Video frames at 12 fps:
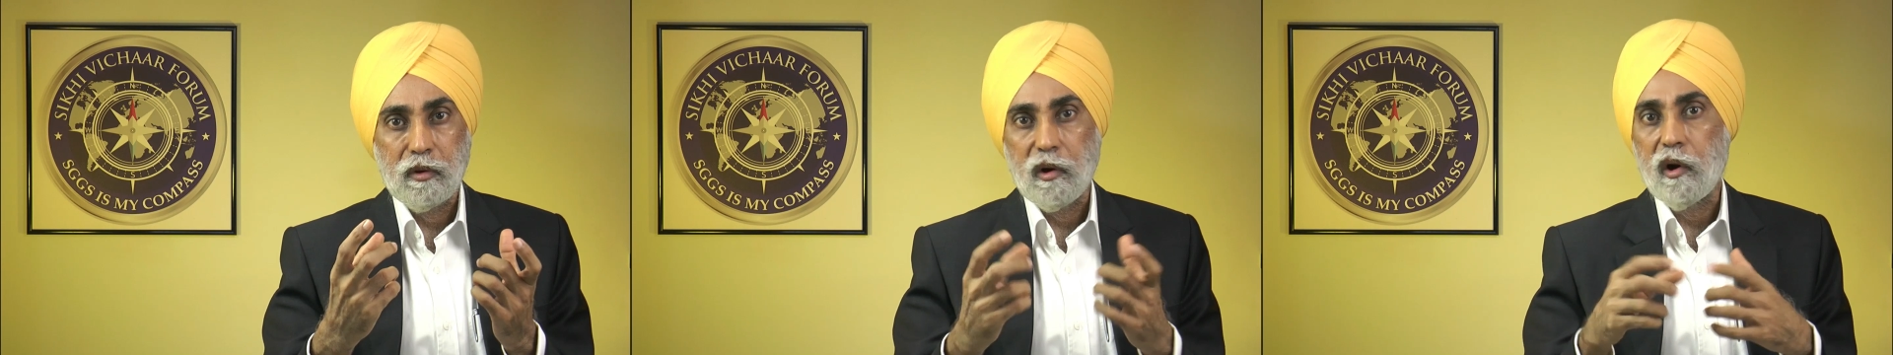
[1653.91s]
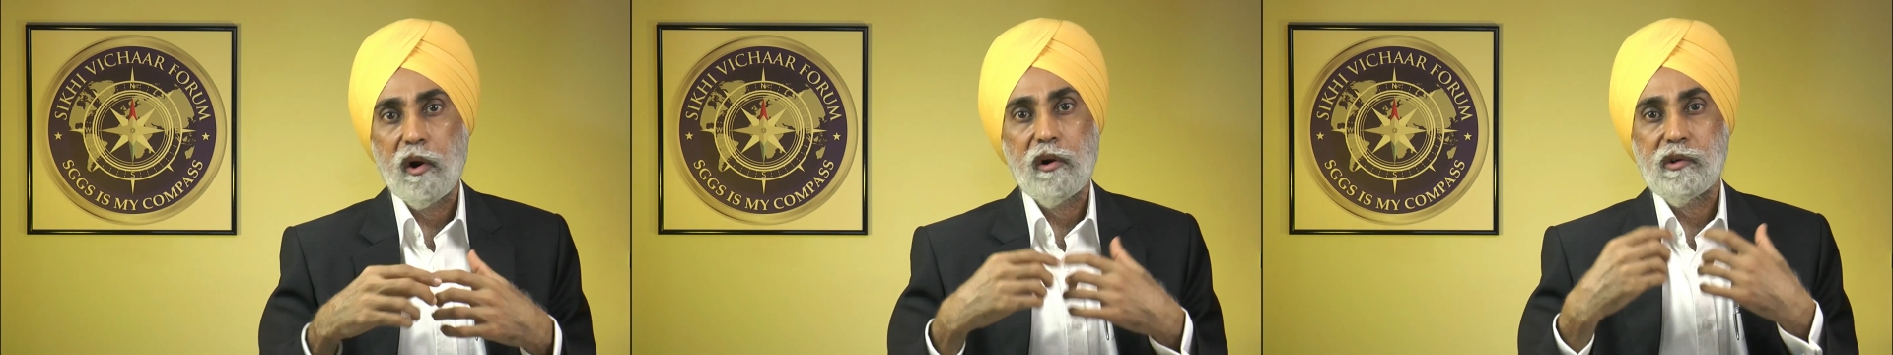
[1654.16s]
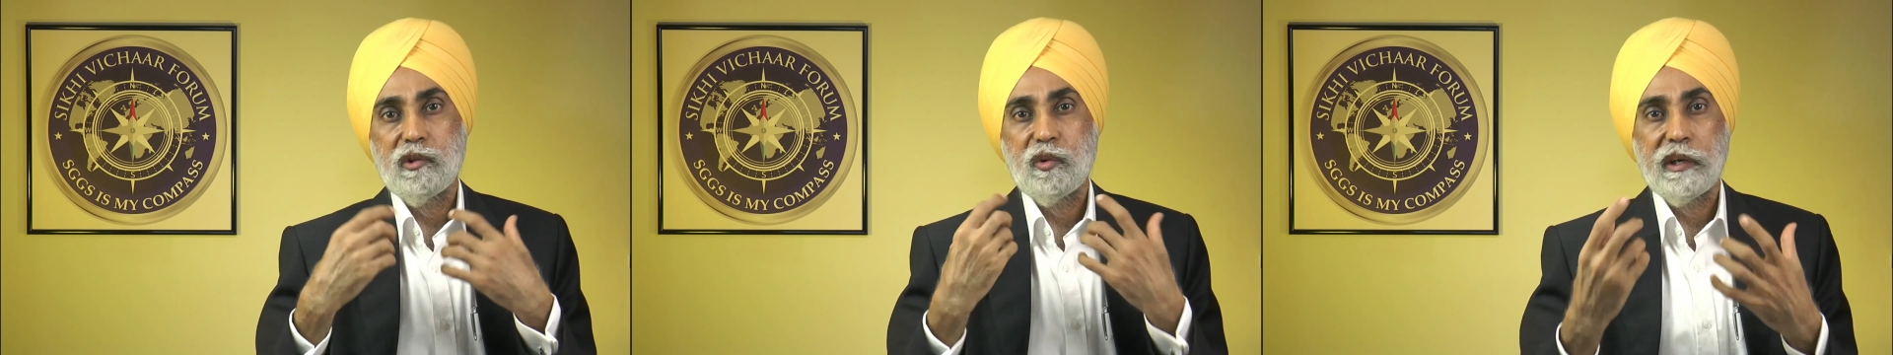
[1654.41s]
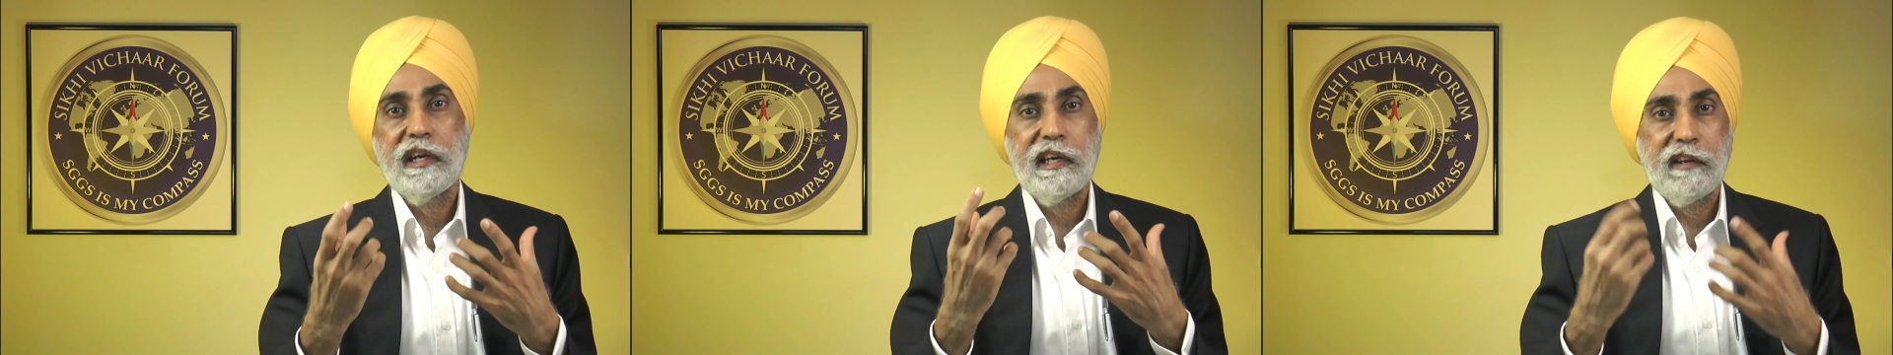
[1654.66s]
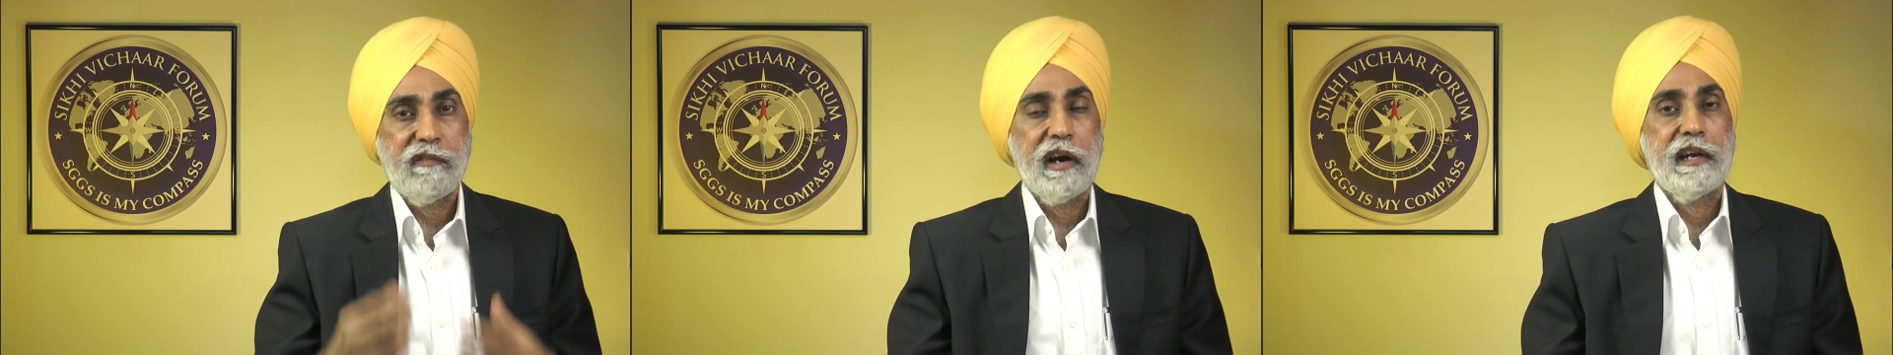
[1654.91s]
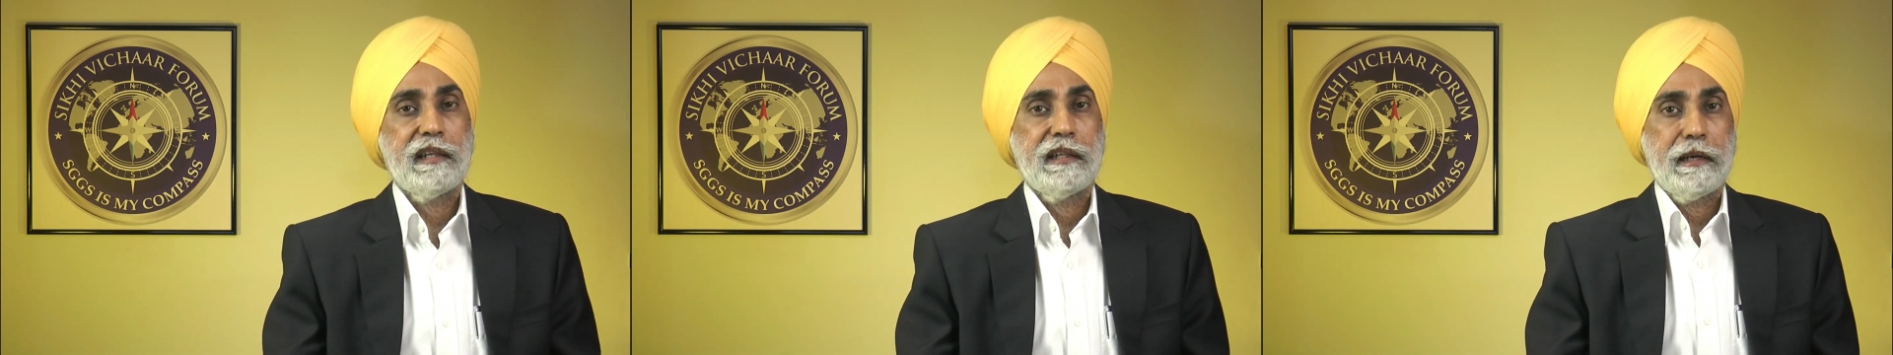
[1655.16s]
or to
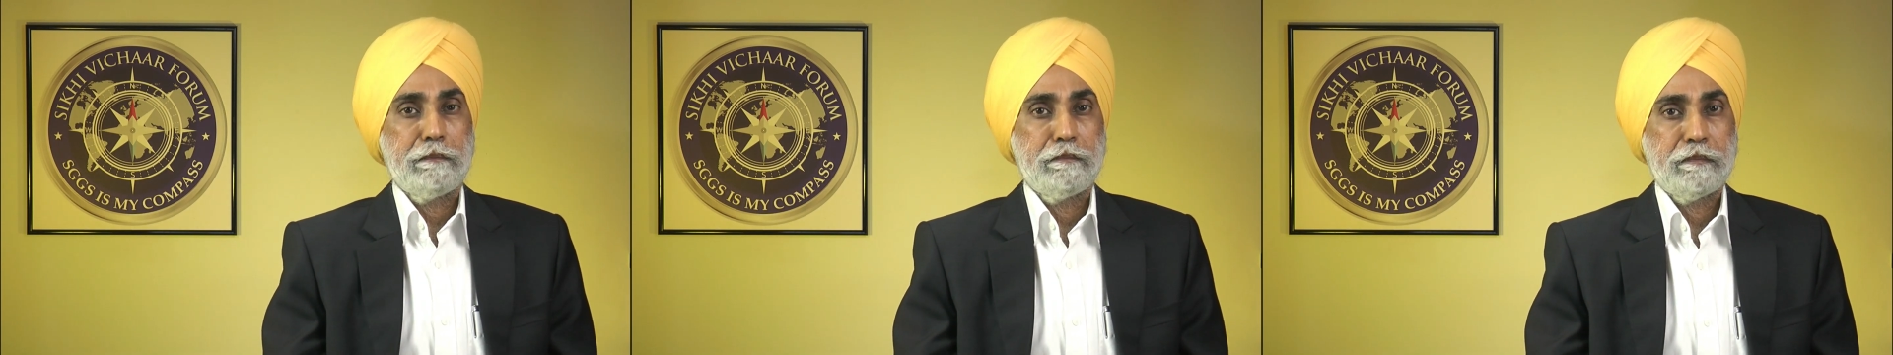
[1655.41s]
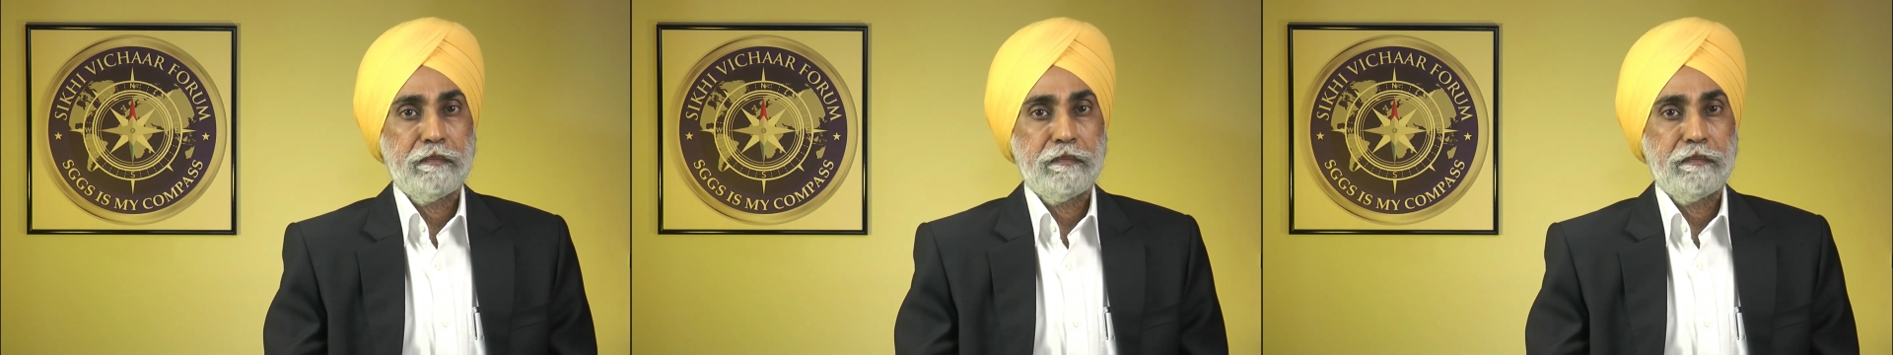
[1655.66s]
redefine them.